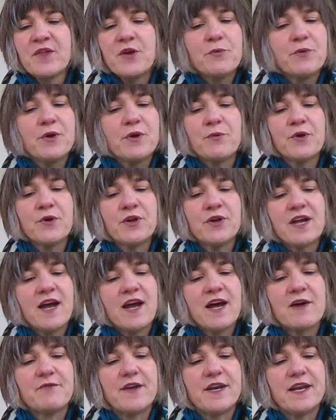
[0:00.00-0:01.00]
We weren't
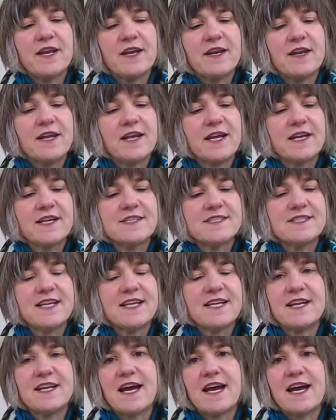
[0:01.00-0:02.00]
confident it
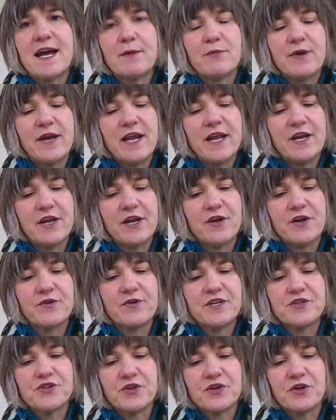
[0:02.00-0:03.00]
contained a hibernating
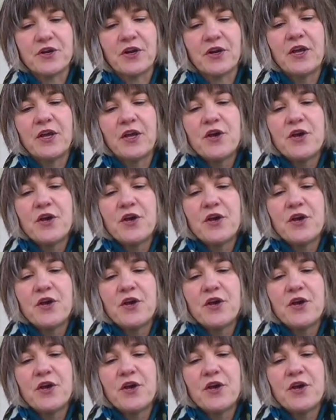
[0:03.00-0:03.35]
creature.